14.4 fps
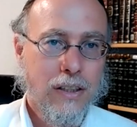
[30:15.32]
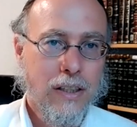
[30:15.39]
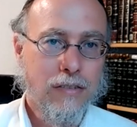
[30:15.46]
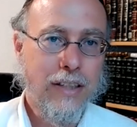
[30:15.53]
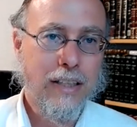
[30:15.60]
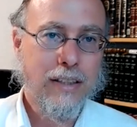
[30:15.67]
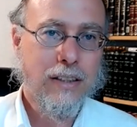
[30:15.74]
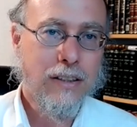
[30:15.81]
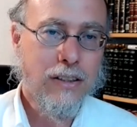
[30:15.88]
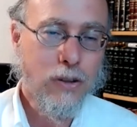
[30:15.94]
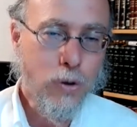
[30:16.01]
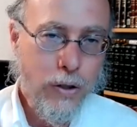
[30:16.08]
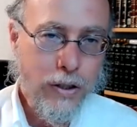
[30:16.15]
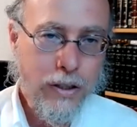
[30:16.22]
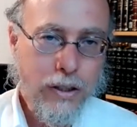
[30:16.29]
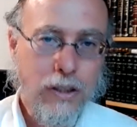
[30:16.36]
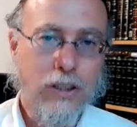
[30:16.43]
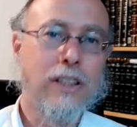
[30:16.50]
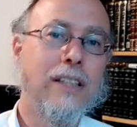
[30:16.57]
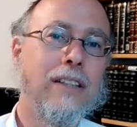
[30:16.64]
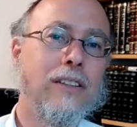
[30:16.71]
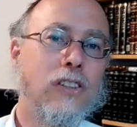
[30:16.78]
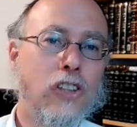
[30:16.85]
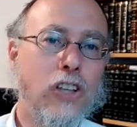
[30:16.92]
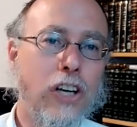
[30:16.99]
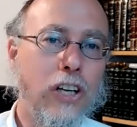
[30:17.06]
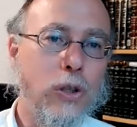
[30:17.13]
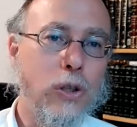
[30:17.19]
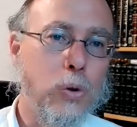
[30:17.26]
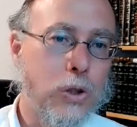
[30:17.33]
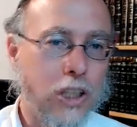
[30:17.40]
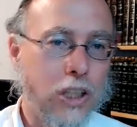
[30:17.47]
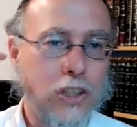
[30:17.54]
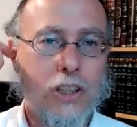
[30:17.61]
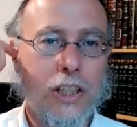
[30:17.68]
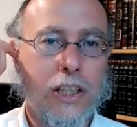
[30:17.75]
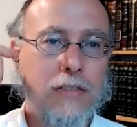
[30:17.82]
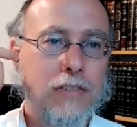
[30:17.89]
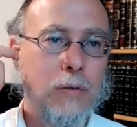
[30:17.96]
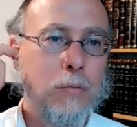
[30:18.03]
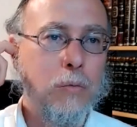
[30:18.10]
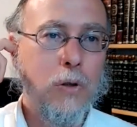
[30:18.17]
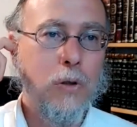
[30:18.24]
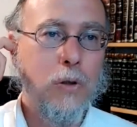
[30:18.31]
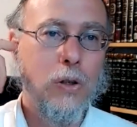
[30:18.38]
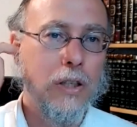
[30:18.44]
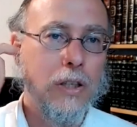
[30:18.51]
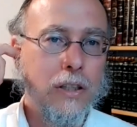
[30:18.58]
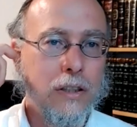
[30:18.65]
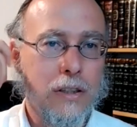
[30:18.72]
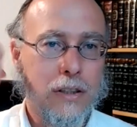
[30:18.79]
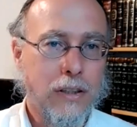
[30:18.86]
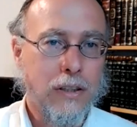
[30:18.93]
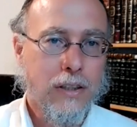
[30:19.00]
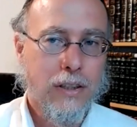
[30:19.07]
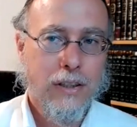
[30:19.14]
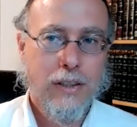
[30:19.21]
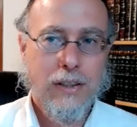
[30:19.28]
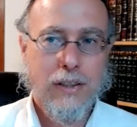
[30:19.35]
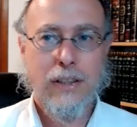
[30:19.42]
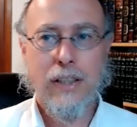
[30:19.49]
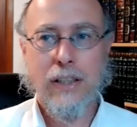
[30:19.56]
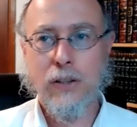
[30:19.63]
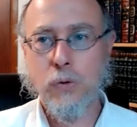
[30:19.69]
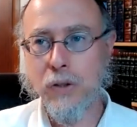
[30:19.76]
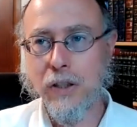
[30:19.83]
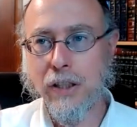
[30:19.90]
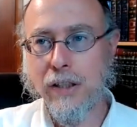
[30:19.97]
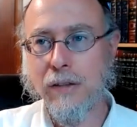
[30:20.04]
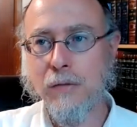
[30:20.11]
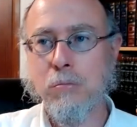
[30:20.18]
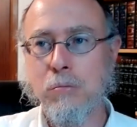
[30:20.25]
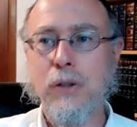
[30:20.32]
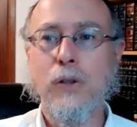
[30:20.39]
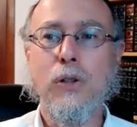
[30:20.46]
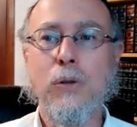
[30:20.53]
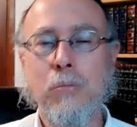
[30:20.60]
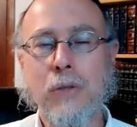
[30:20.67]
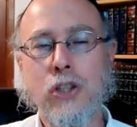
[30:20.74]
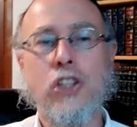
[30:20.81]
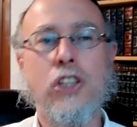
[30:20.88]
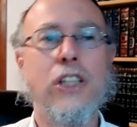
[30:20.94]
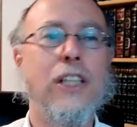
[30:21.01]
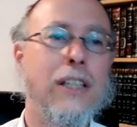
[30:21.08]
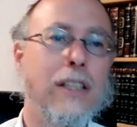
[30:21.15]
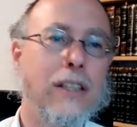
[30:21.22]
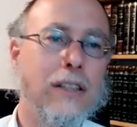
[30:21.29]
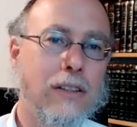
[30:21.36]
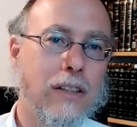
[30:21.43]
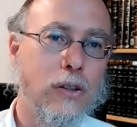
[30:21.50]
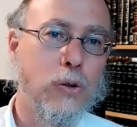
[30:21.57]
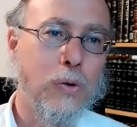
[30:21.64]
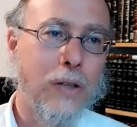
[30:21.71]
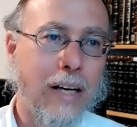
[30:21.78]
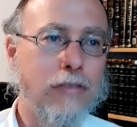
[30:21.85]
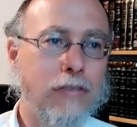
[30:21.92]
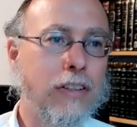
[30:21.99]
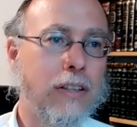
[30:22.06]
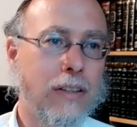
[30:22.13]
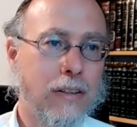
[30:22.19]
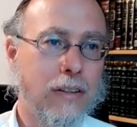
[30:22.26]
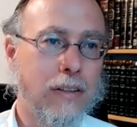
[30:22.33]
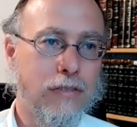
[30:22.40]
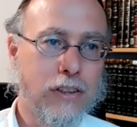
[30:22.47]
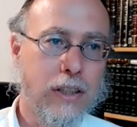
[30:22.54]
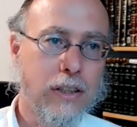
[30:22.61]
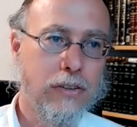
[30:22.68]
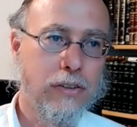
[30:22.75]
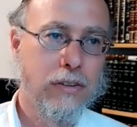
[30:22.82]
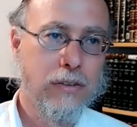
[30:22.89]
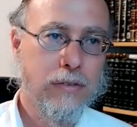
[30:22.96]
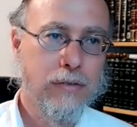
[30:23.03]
And in fact, it's going to just continue changing even more as we build machines that do everything for us.